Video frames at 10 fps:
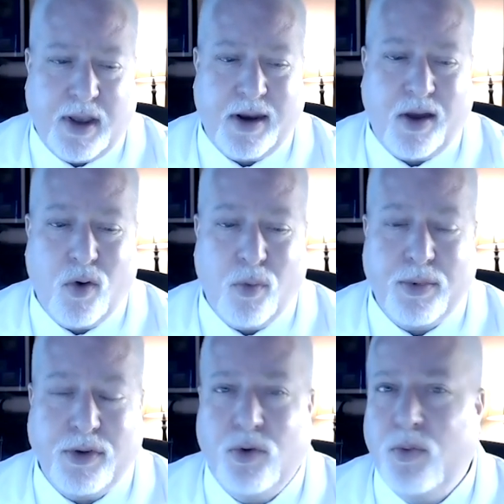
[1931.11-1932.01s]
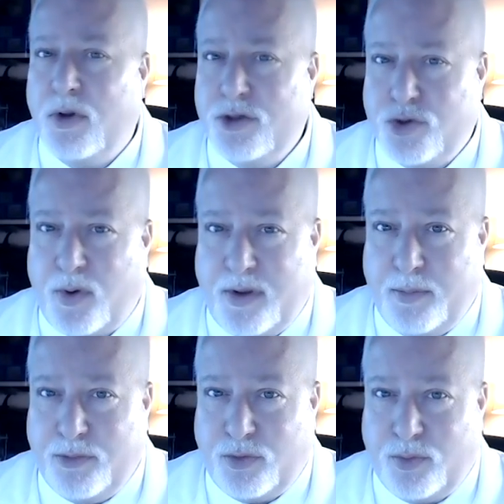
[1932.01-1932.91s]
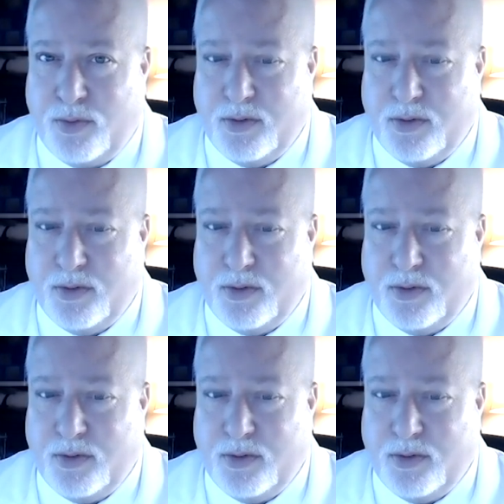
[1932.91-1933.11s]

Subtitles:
and I hope you will enjoy them too.